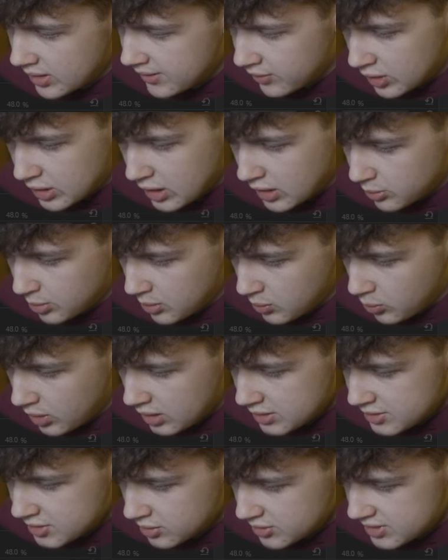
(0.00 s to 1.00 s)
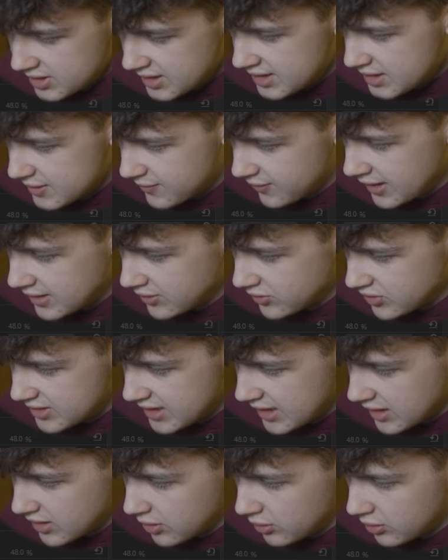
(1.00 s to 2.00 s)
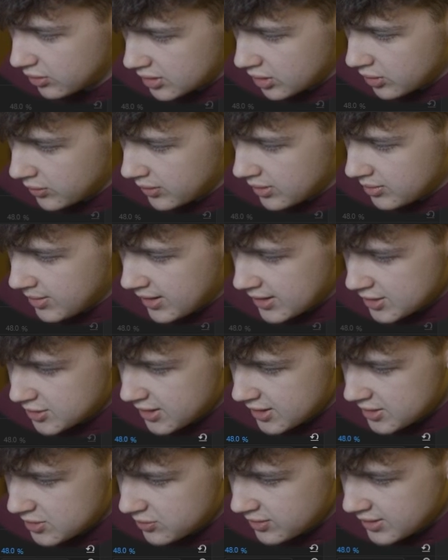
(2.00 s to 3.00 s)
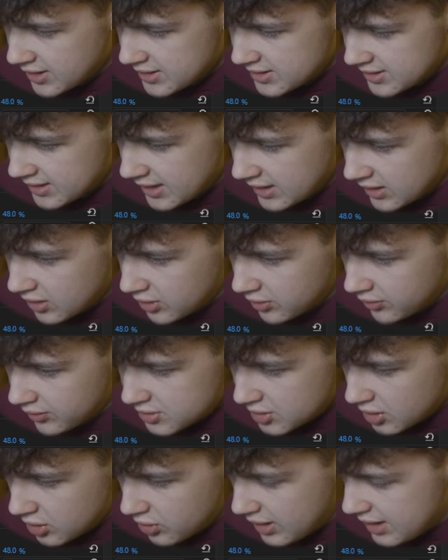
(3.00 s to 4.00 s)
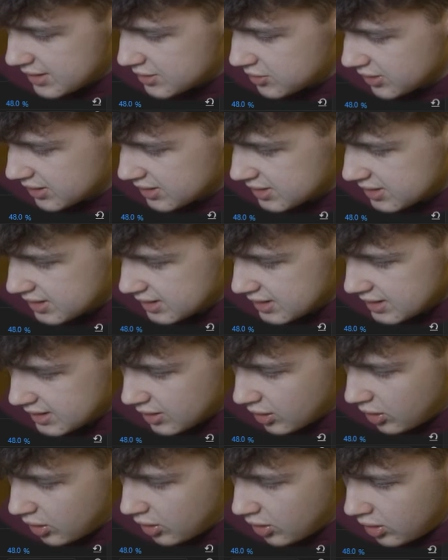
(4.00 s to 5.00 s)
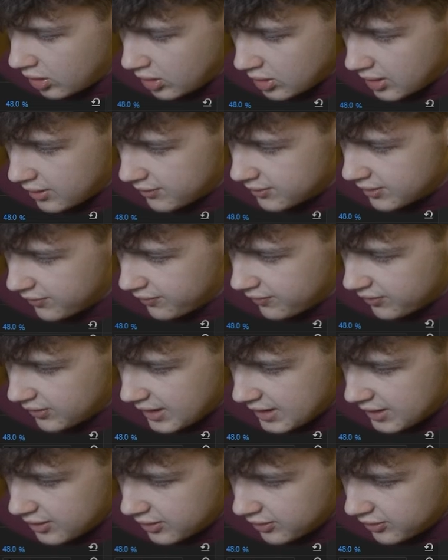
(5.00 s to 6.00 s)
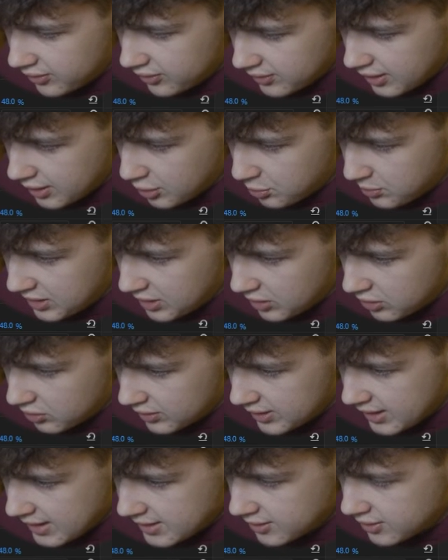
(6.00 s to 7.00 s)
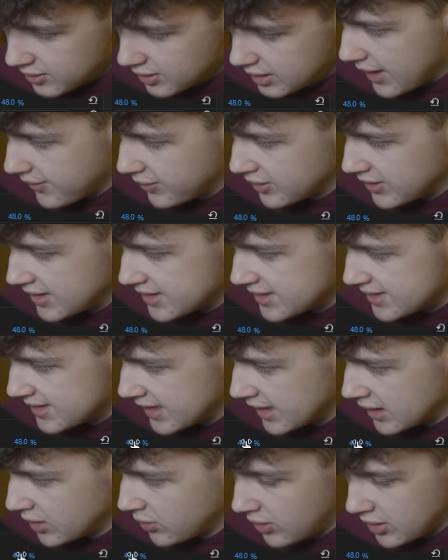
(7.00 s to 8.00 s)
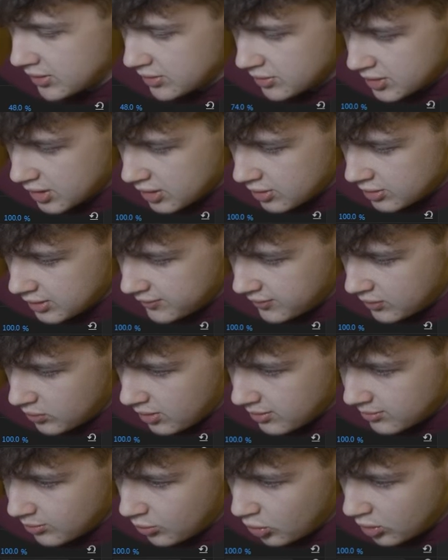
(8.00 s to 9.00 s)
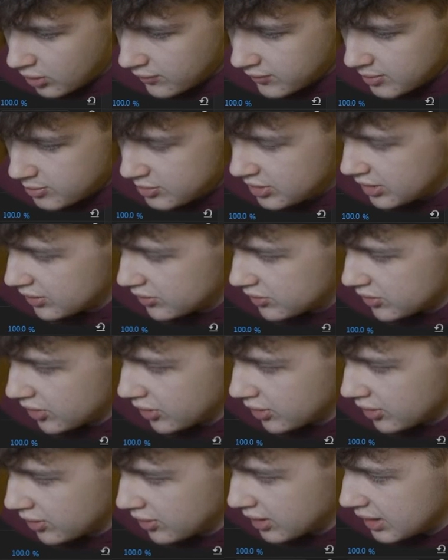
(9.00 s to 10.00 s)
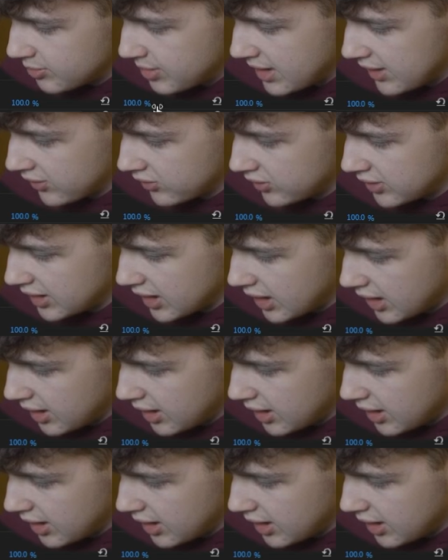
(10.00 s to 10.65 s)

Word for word: whatever color we want. So see his flannels yellow, go and match that to a nice yellow. So as you can see, all of the flares that are being created have a nice yellow undertone. And if you want more of them, you can turn the opacity